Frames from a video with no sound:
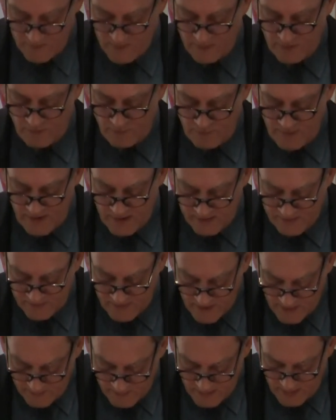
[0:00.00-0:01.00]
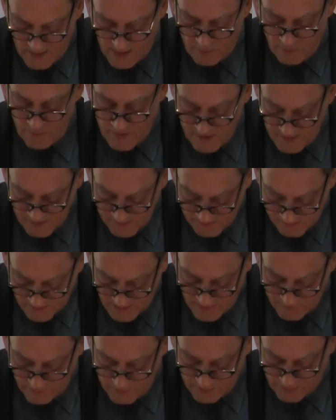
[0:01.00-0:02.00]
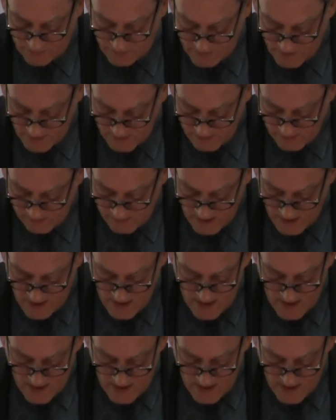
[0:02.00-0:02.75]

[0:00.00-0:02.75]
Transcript: to re-examine and rediscover the things